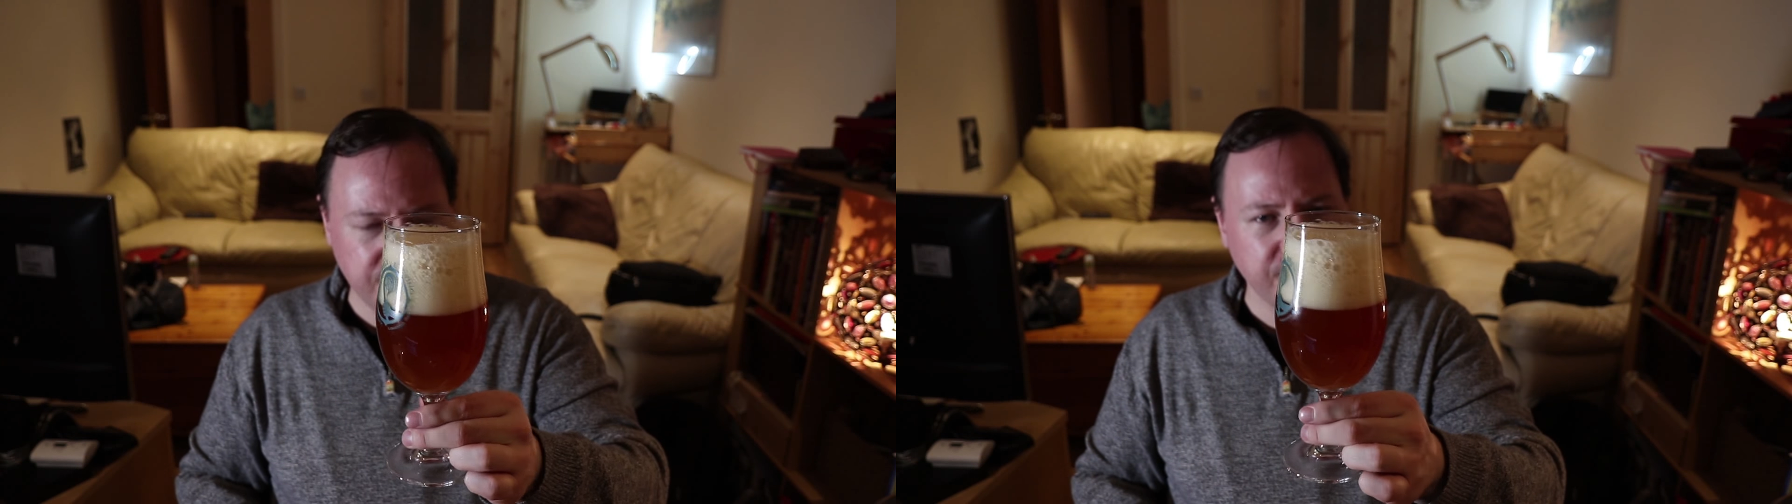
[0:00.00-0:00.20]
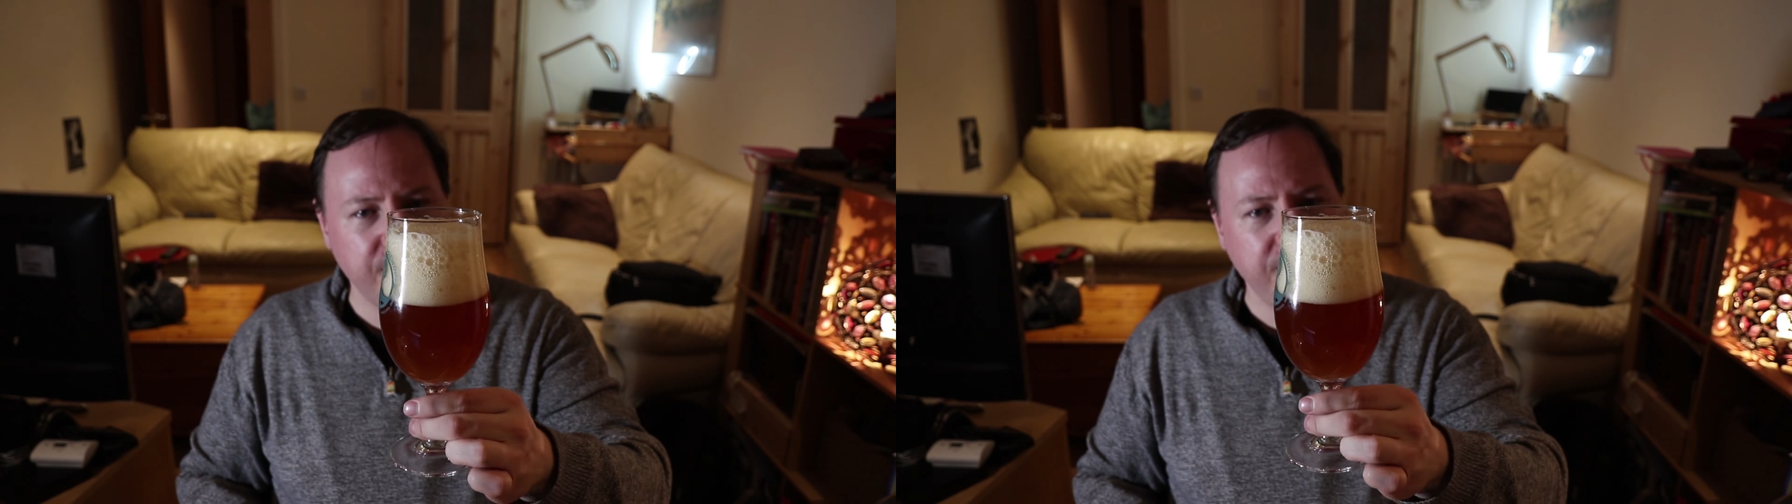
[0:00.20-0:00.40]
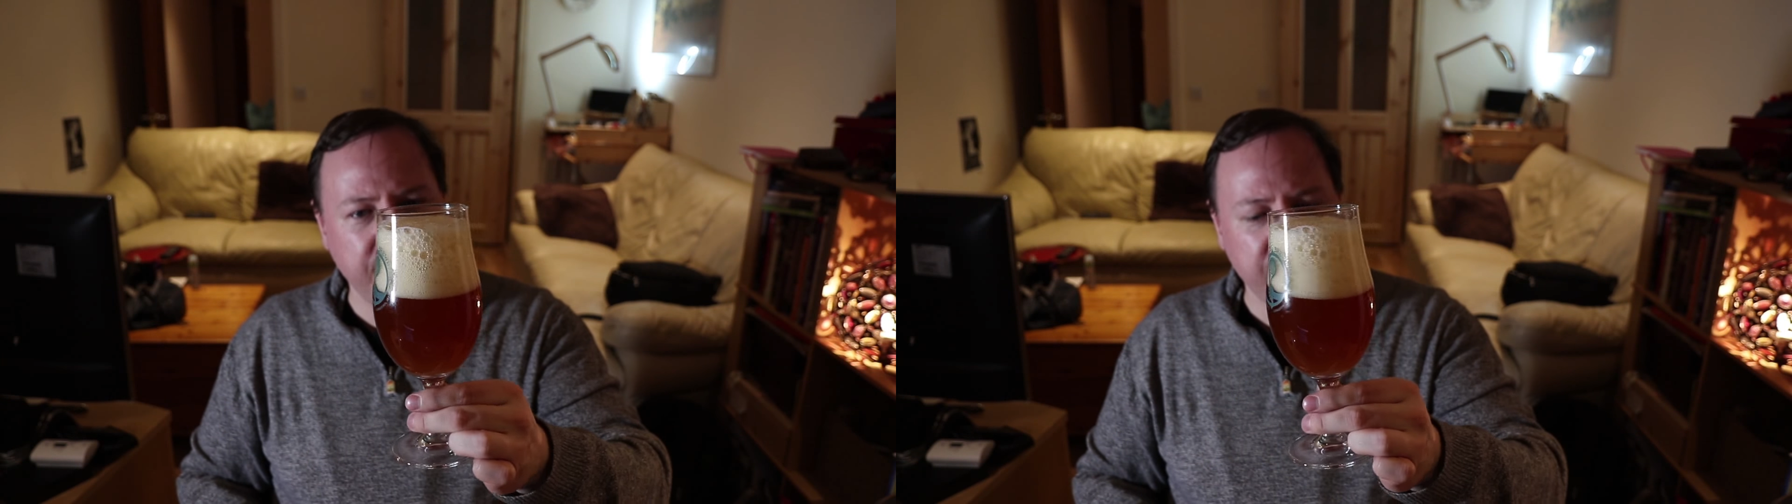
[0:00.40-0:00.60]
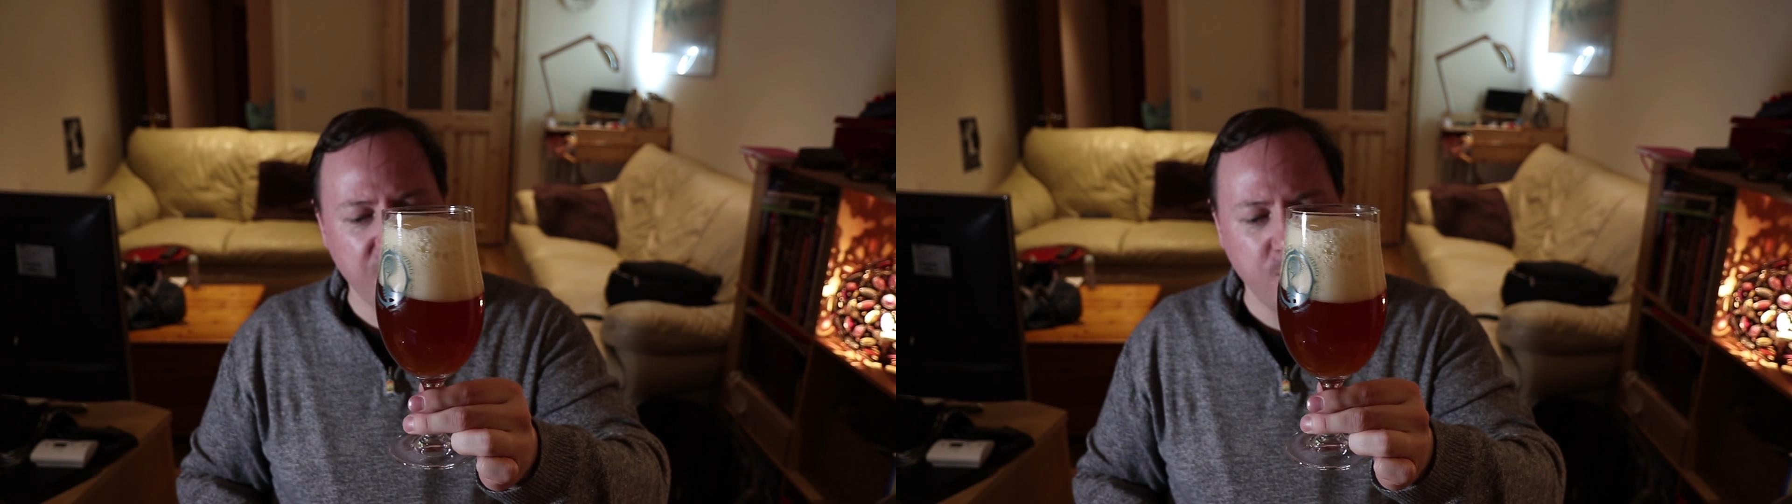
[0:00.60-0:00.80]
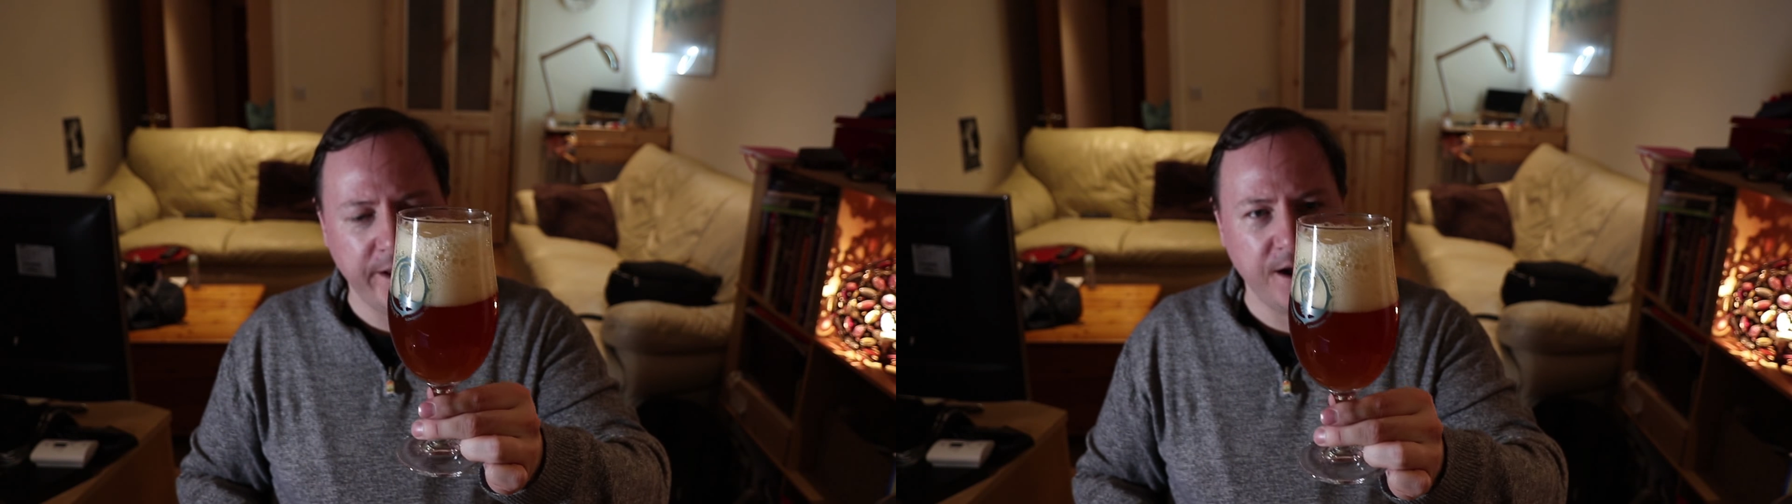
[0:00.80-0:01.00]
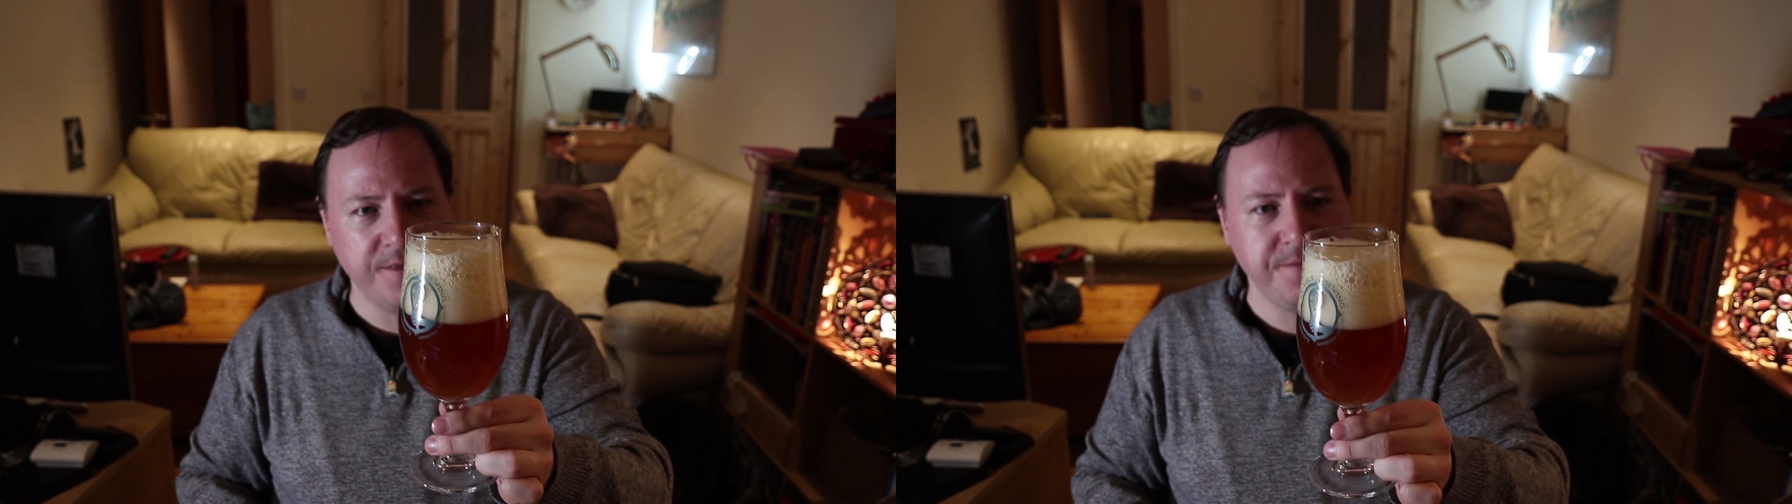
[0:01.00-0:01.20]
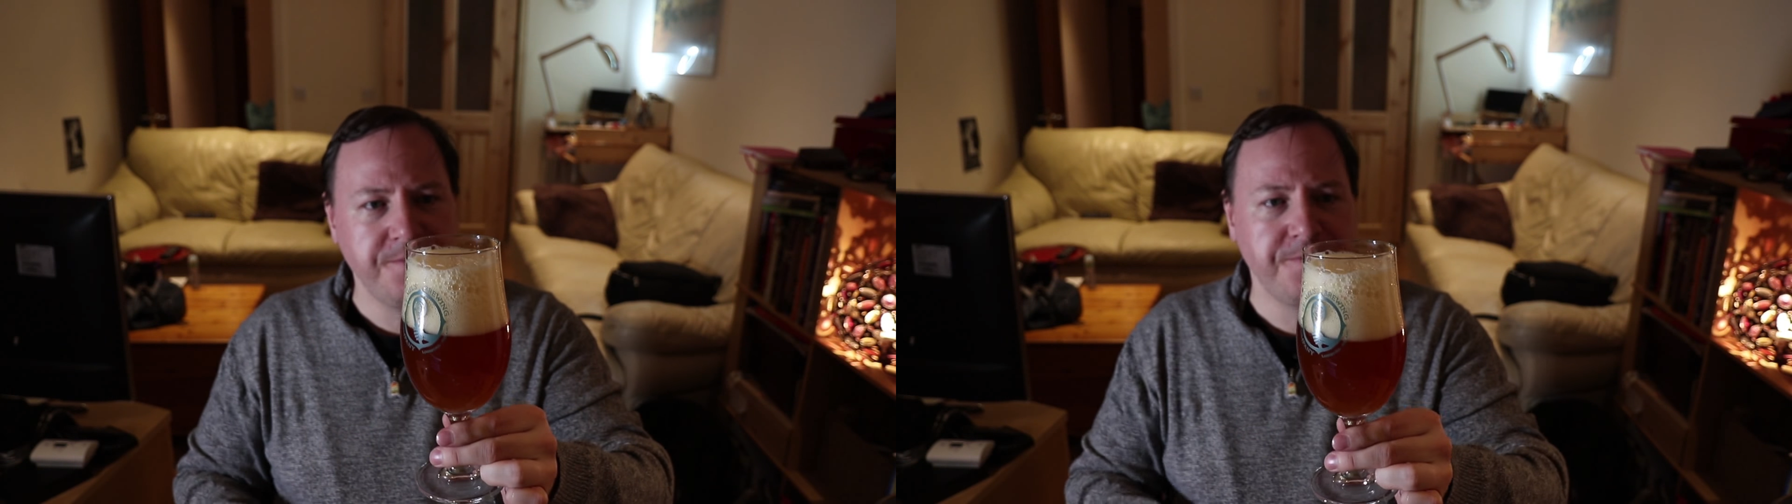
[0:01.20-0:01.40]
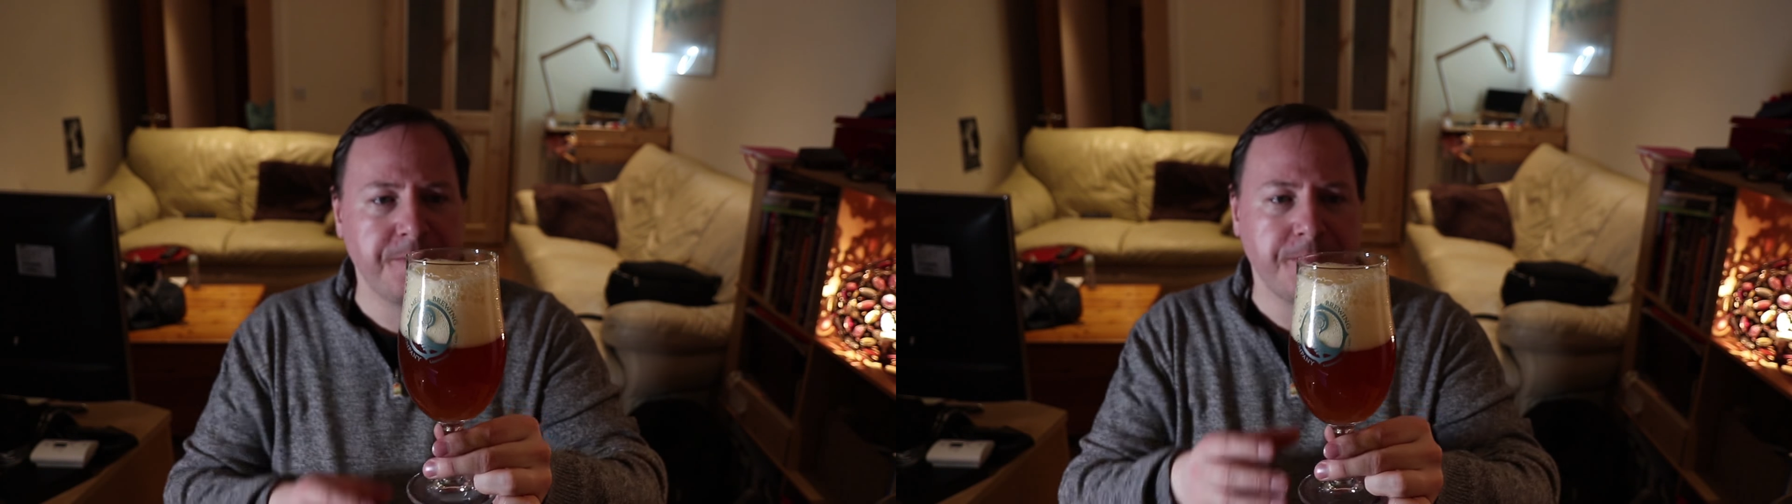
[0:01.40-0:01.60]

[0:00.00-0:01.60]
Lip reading: of thing going on.